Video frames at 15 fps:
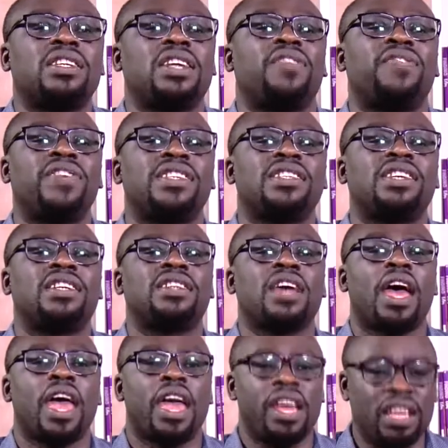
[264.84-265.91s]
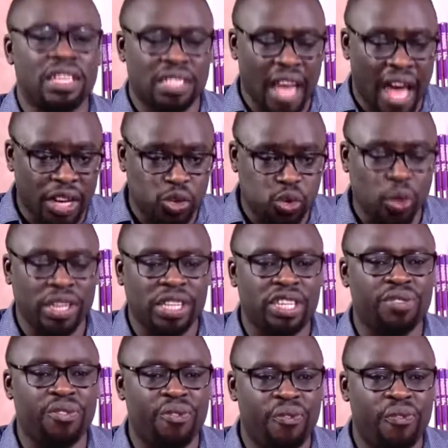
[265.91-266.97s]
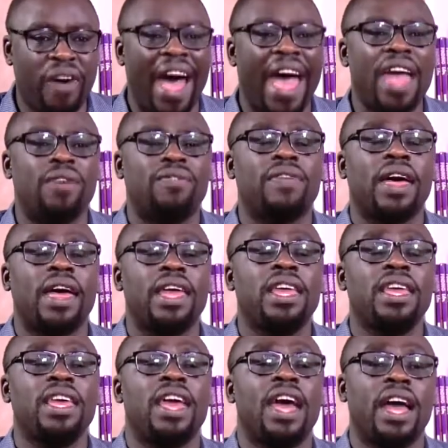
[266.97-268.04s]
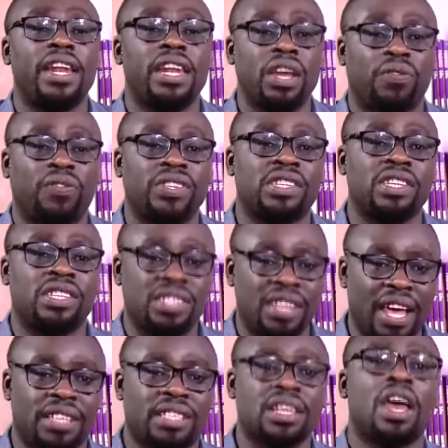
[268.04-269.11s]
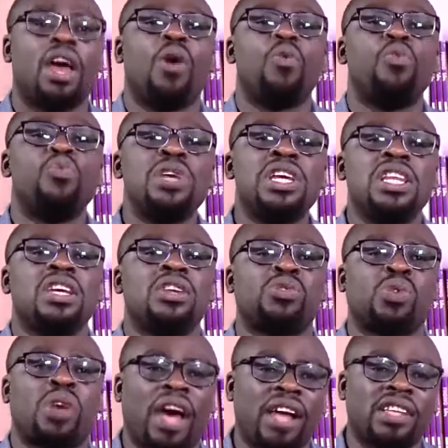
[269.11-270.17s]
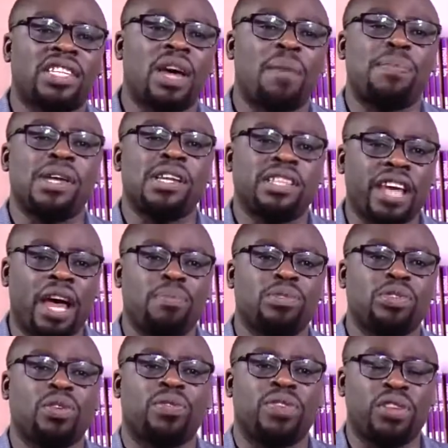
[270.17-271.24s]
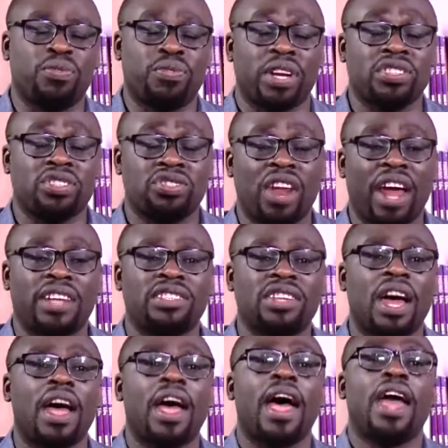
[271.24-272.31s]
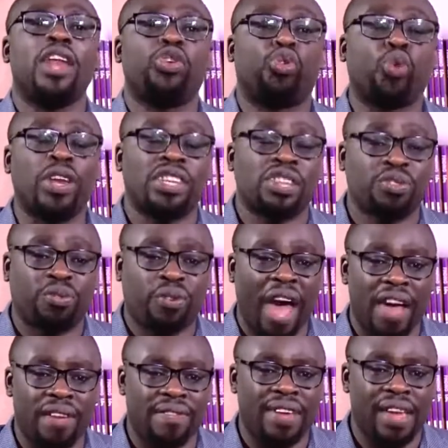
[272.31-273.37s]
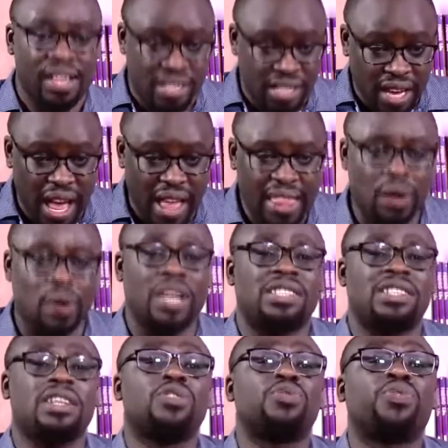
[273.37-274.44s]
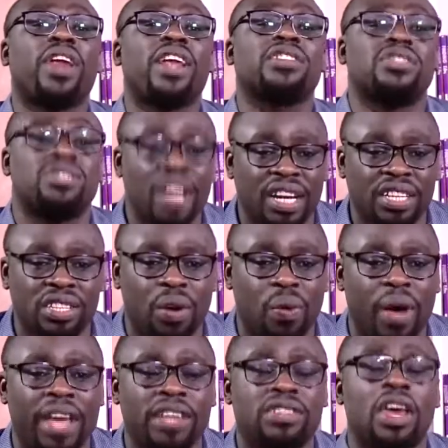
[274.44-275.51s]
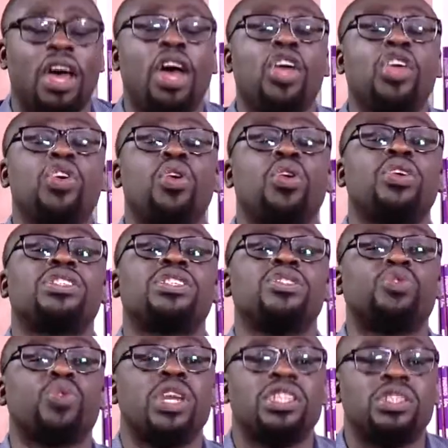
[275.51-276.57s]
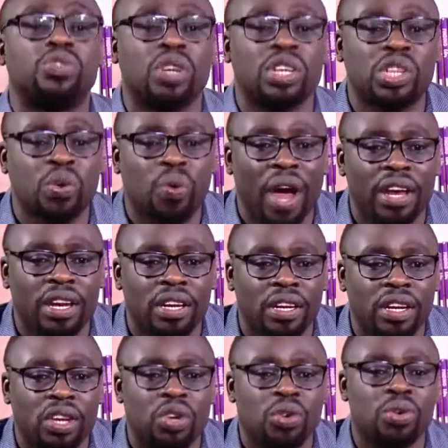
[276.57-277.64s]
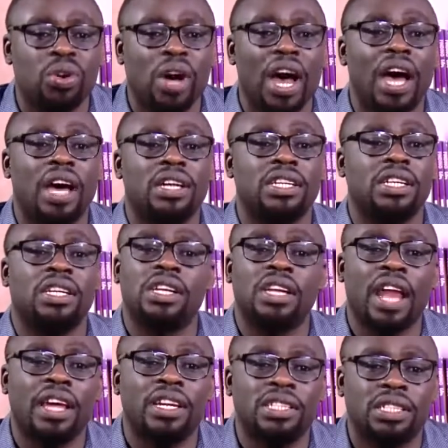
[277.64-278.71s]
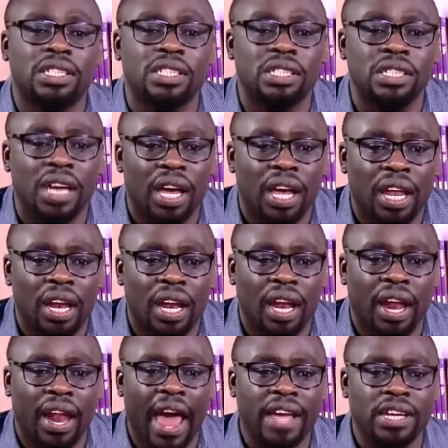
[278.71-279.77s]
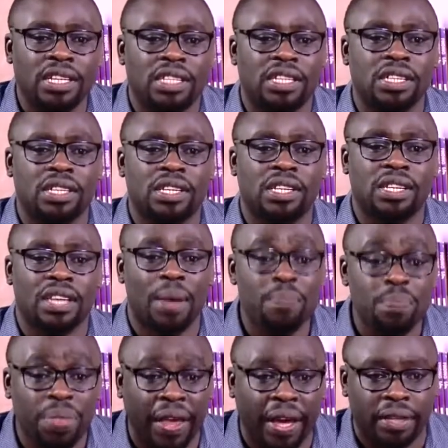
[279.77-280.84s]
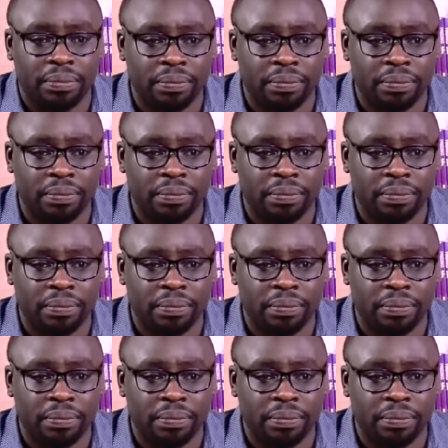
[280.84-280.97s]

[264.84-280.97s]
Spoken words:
deficit is a 25-year deficit. Yes, we need to catch up in terms of infrastructure 25 years. In other words, infrastructure-wise, you're not in 2021, you are in 1990-something.